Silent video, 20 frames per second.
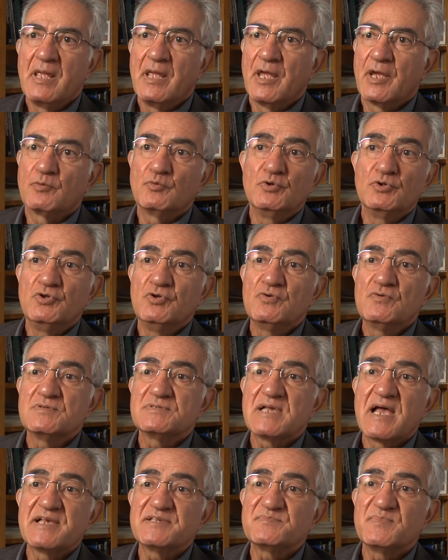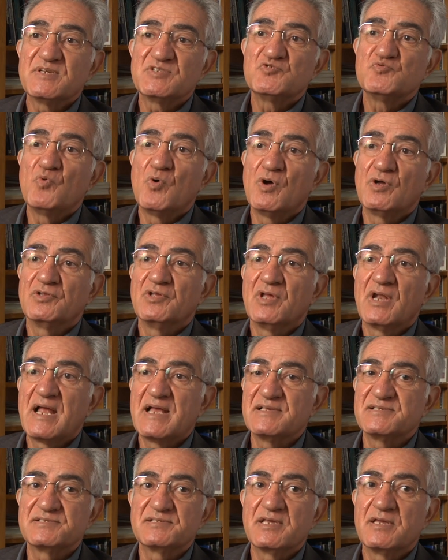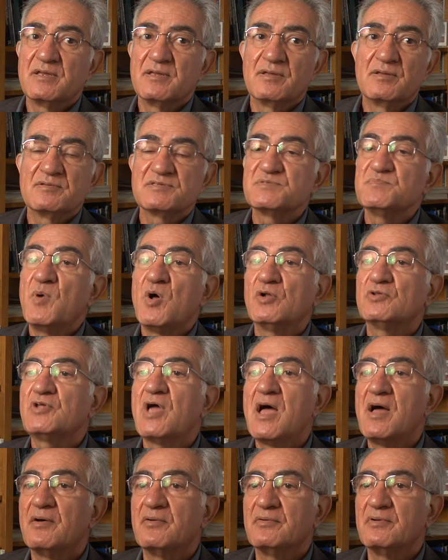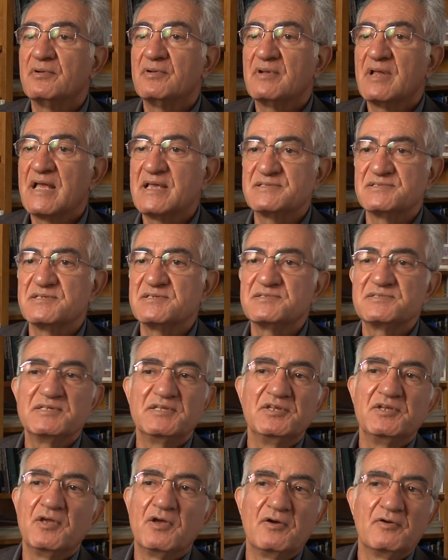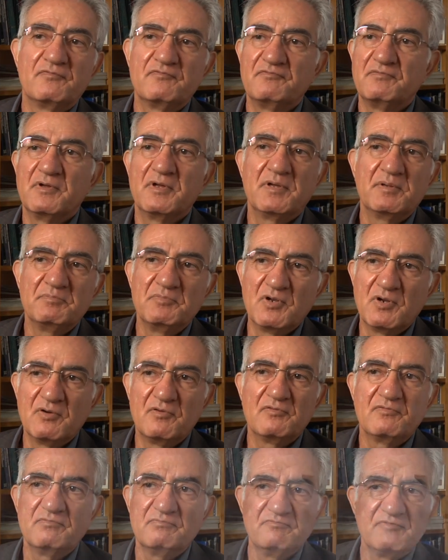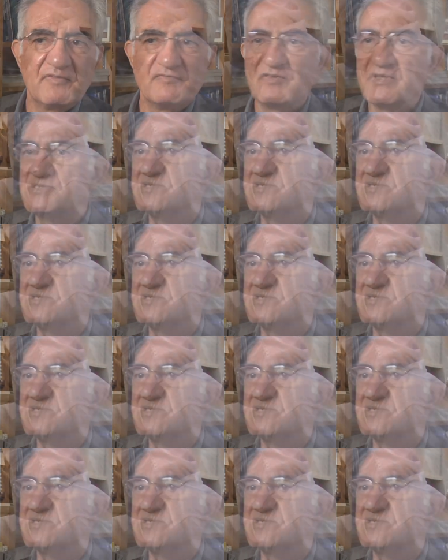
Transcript: uh, could use as much water as a small town, as a city of, uh, you know, 50,